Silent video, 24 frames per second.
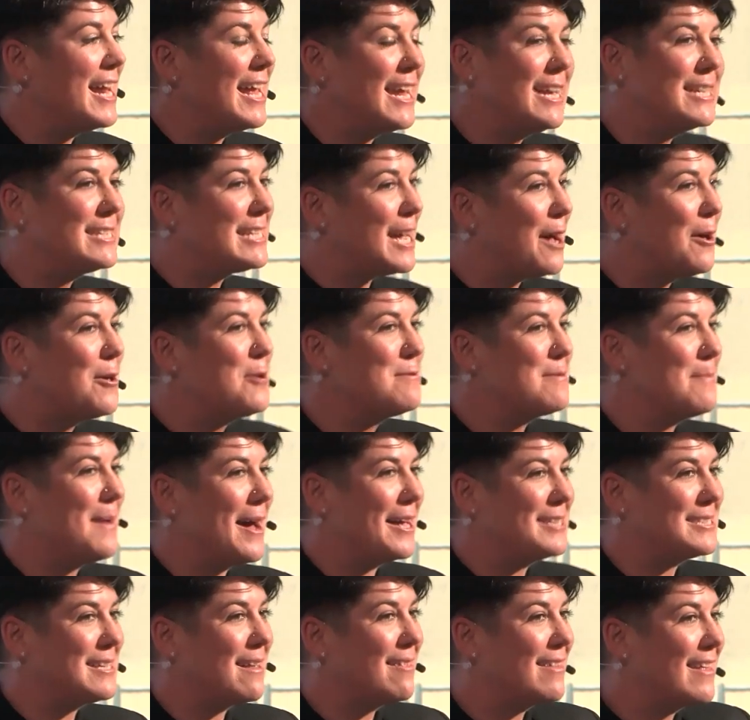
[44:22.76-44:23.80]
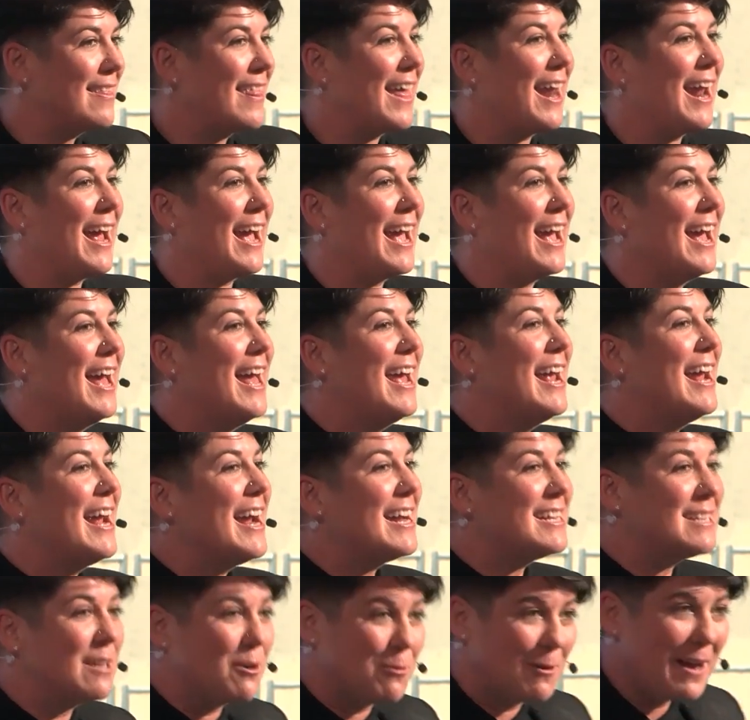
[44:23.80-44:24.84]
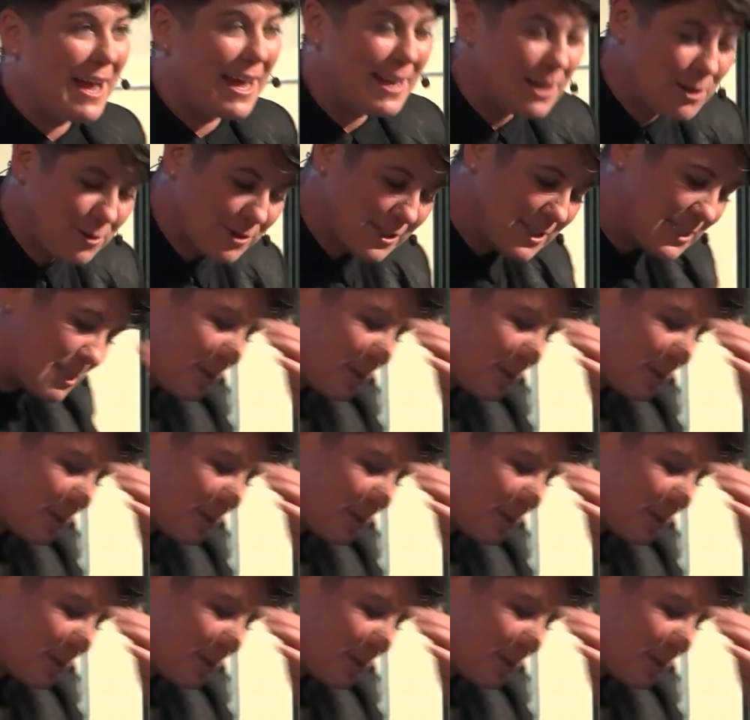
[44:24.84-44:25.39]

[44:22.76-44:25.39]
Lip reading: here to tell you about something that I created called the